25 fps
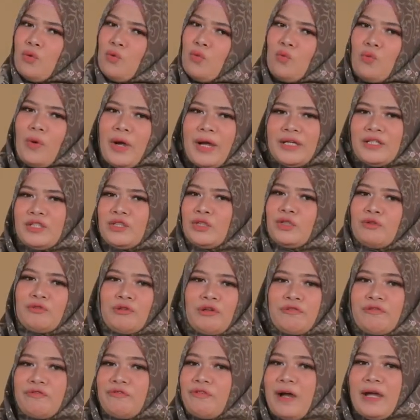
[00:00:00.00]
Why should
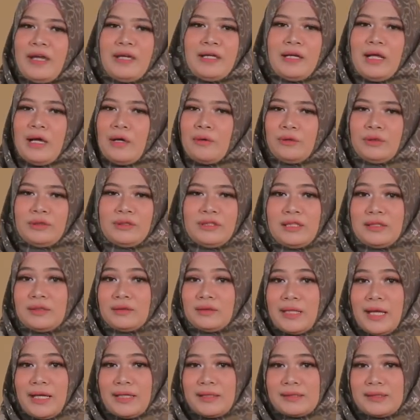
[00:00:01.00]
we find out the
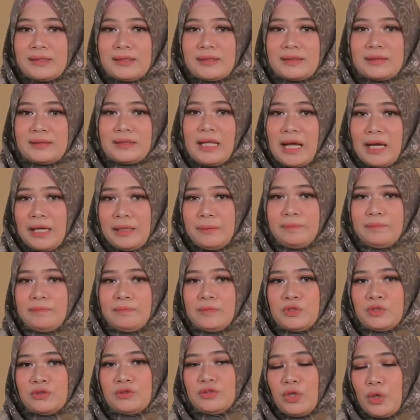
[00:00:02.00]
text type
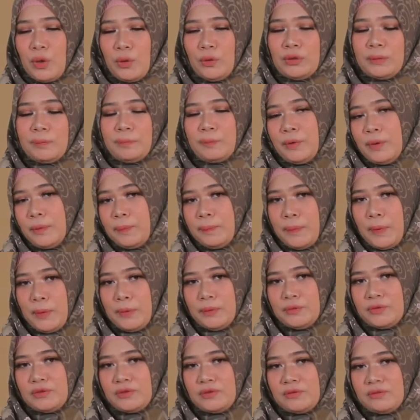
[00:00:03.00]
to know the
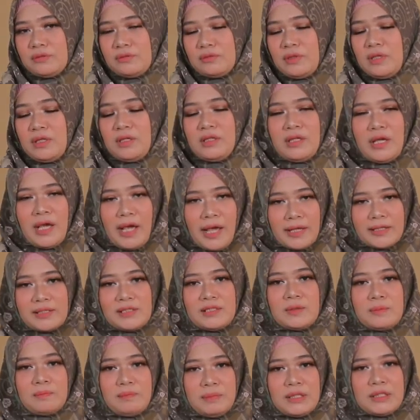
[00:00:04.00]
purpose?
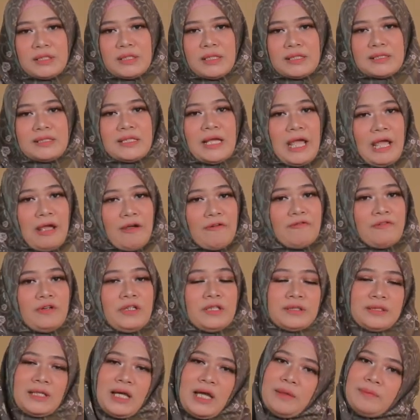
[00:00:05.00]
Yes, because
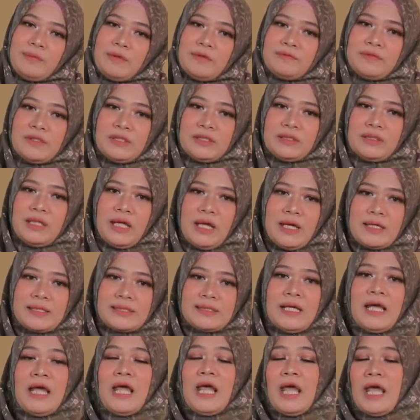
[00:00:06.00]
every type of the
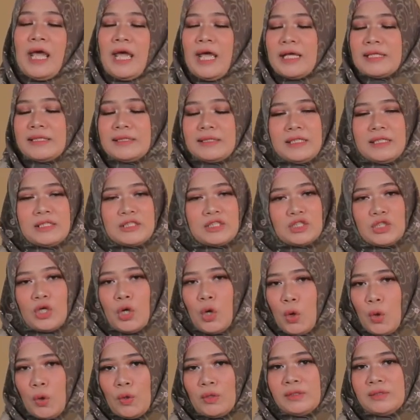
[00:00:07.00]
text has
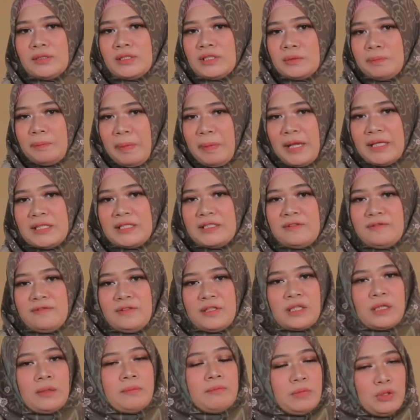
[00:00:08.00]
its own
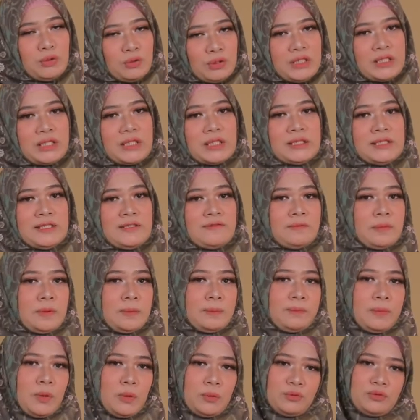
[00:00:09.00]
specific communicative
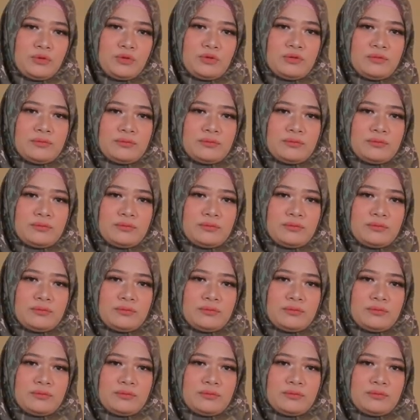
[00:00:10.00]
purpose.